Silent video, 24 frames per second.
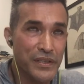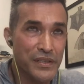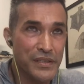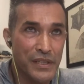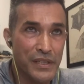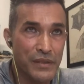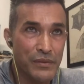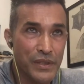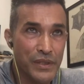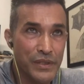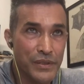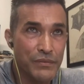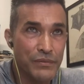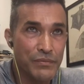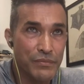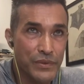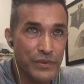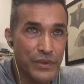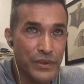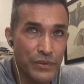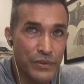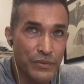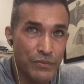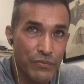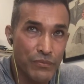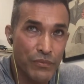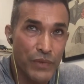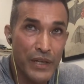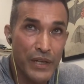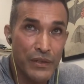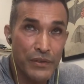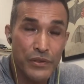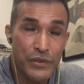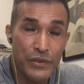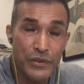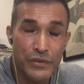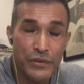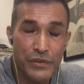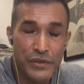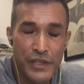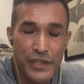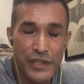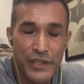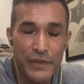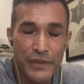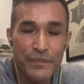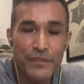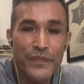said, well, why don't you use
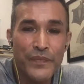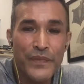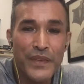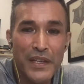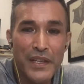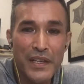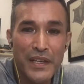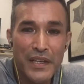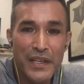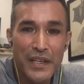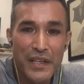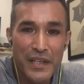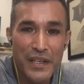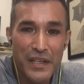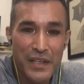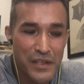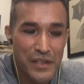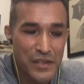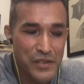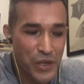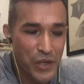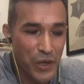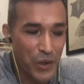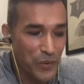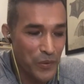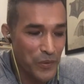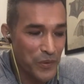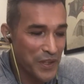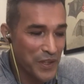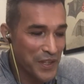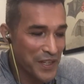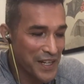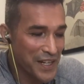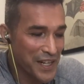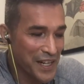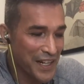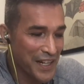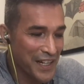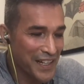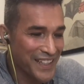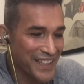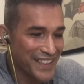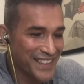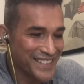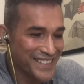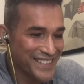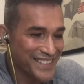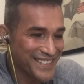Tig? So
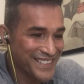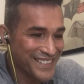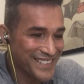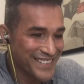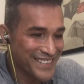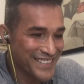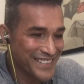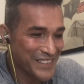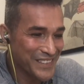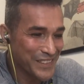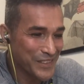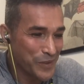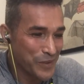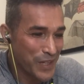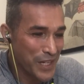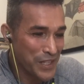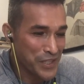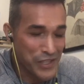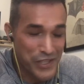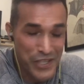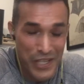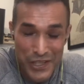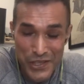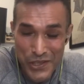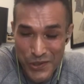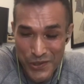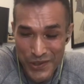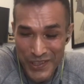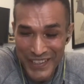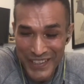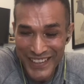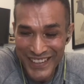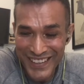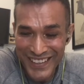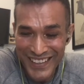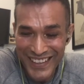the rest is history.